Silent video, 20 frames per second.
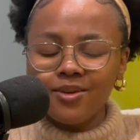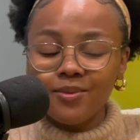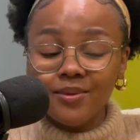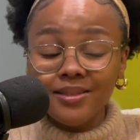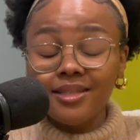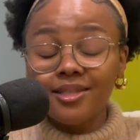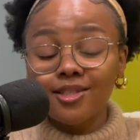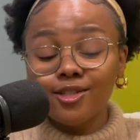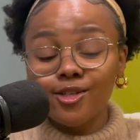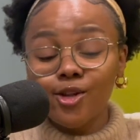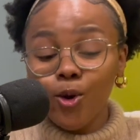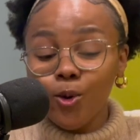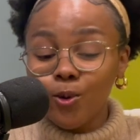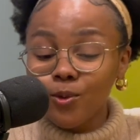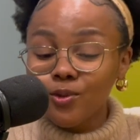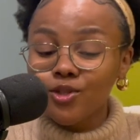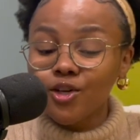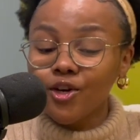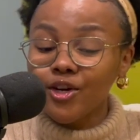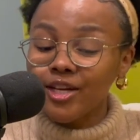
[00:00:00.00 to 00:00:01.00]
was a slow
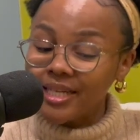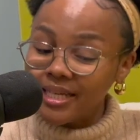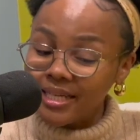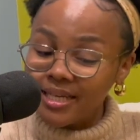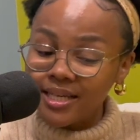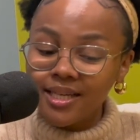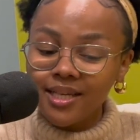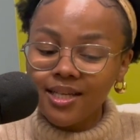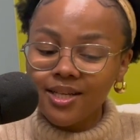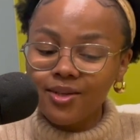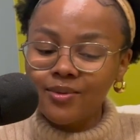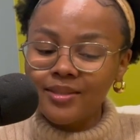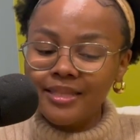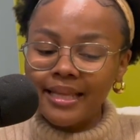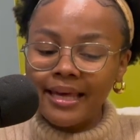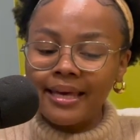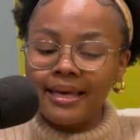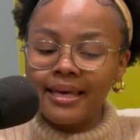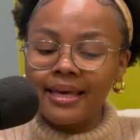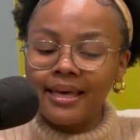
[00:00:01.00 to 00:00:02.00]
journey. It was
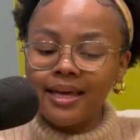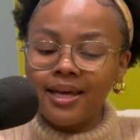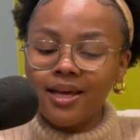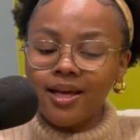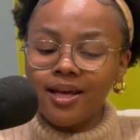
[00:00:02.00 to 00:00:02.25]
like